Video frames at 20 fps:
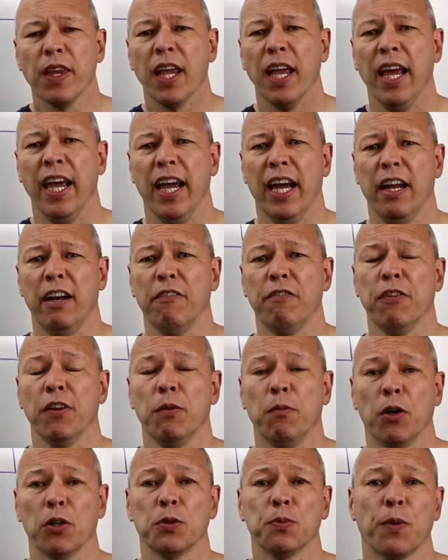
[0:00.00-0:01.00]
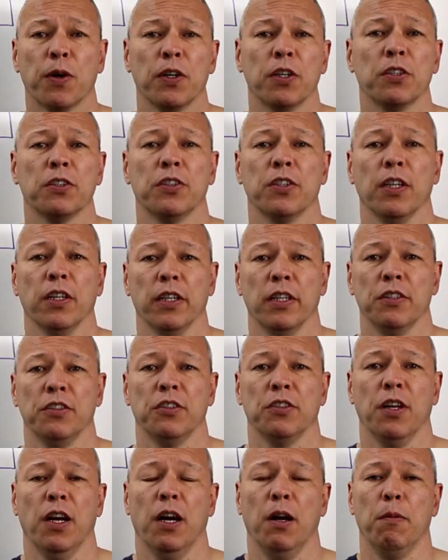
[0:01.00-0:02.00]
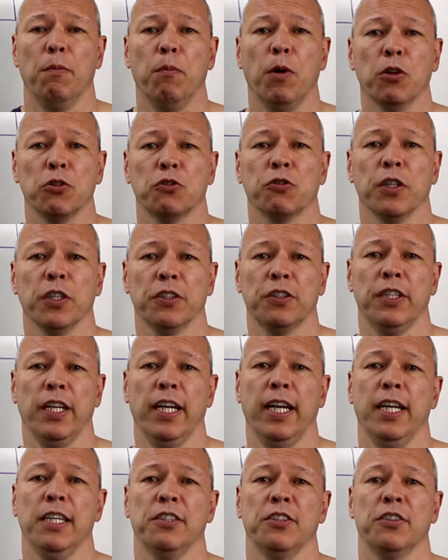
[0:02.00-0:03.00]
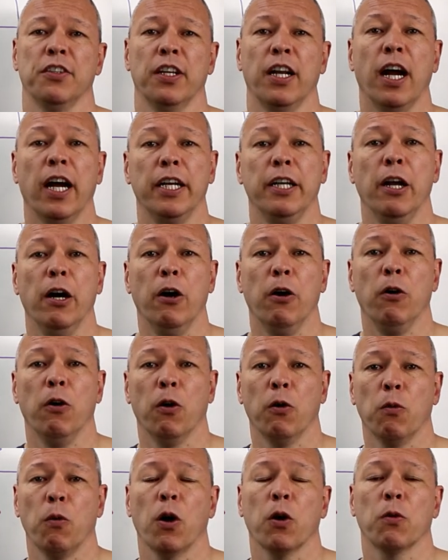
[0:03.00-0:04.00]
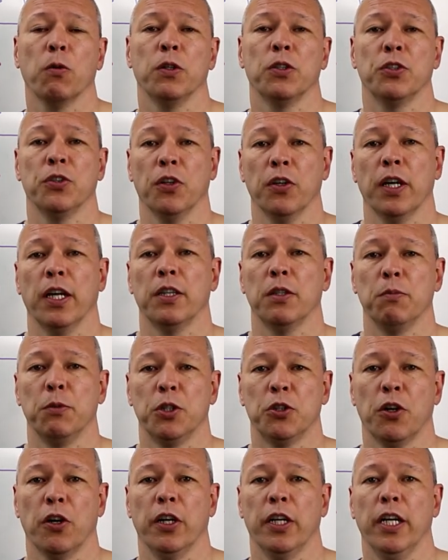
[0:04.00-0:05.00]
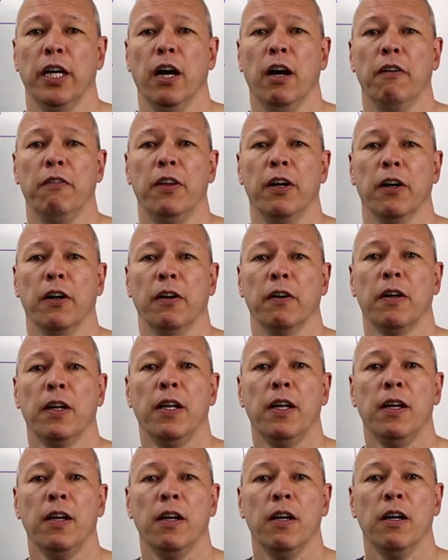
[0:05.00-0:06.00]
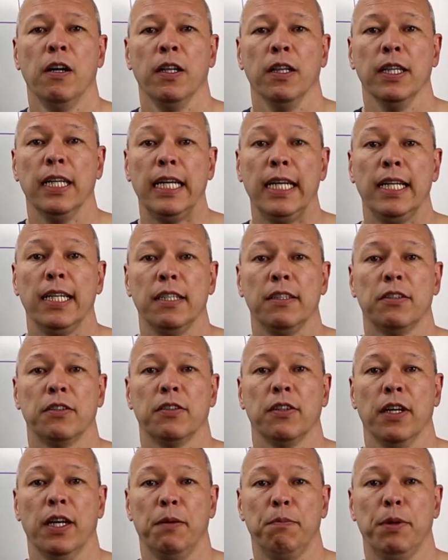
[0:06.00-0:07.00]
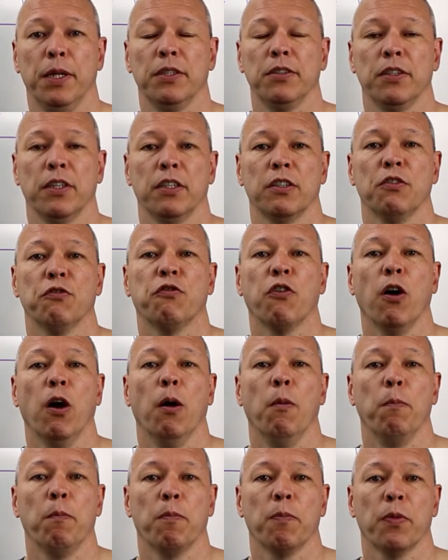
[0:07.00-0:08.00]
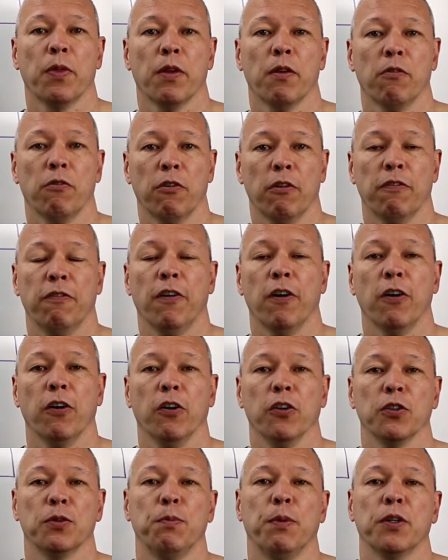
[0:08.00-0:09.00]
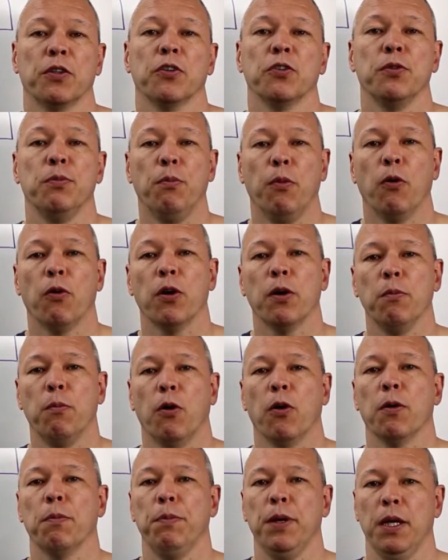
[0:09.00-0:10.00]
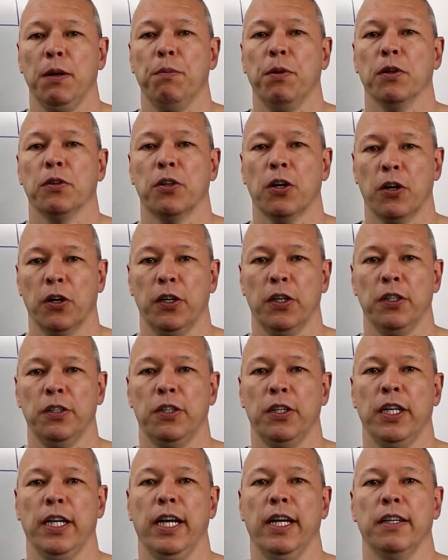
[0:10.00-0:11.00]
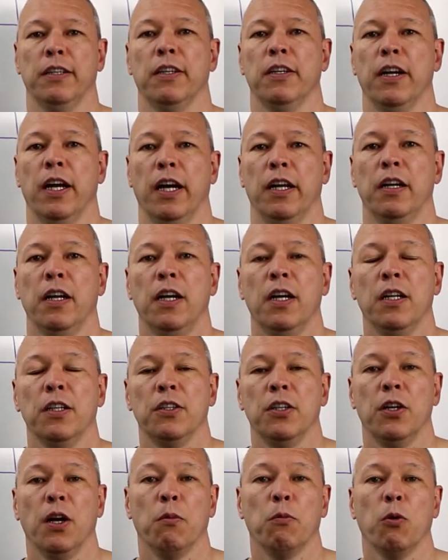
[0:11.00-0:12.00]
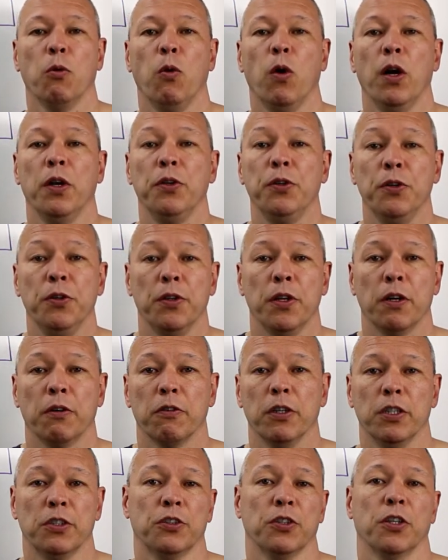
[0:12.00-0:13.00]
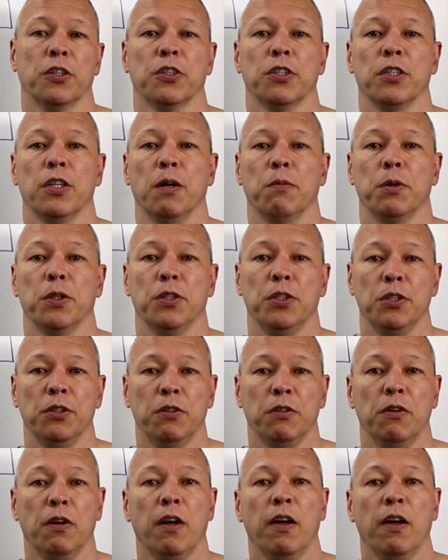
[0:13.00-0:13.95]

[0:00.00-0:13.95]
And for the most part, it still is. Most real estate agents that I know or work with still get the majority of their leads and business from referrals, but there's more and more people turning to the internet to, number one, do their research, and number two,